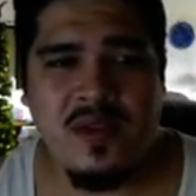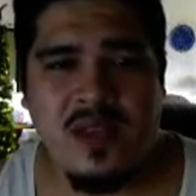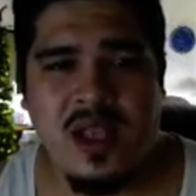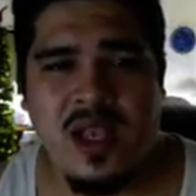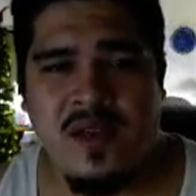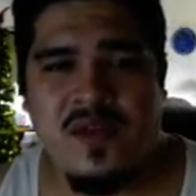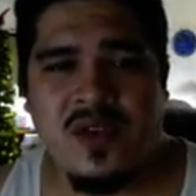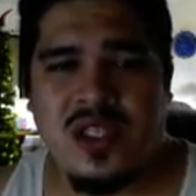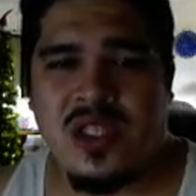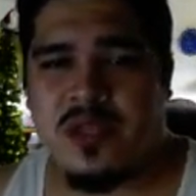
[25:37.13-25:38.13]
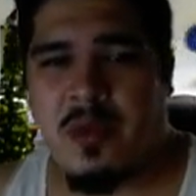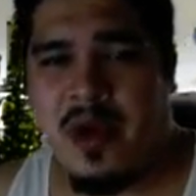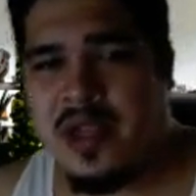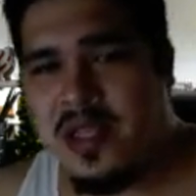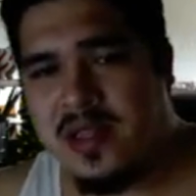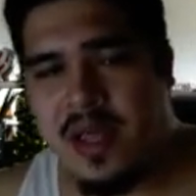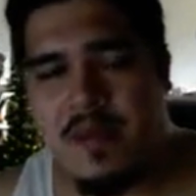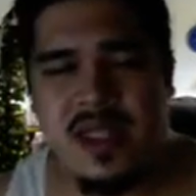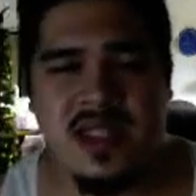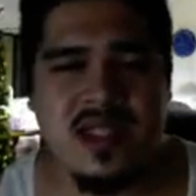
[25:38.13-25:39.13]
if you see the sparking, that
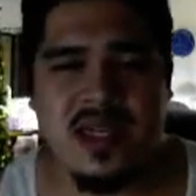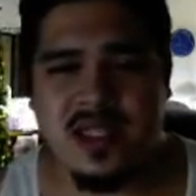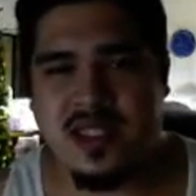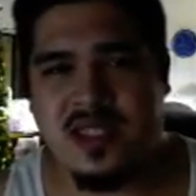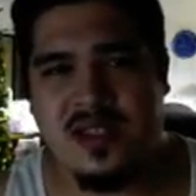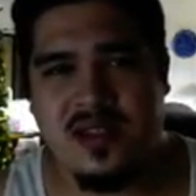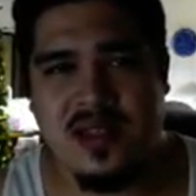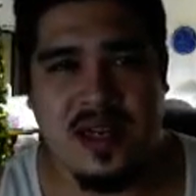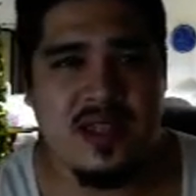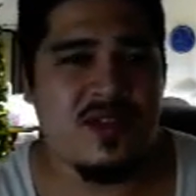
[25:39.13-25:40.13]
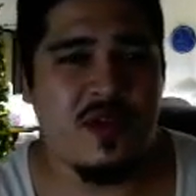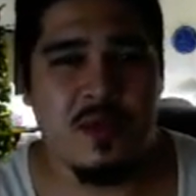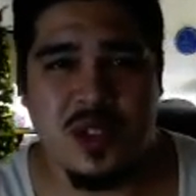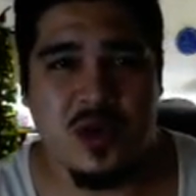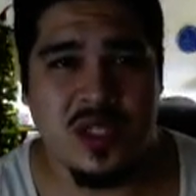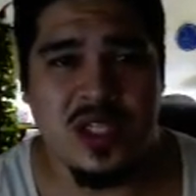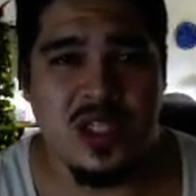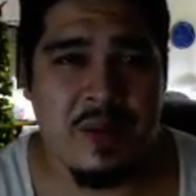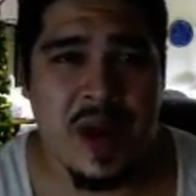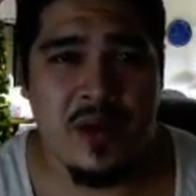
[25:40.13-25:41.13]
means that it's from a source that's
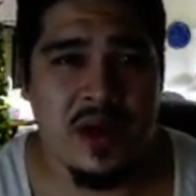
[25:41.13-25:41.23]
powered.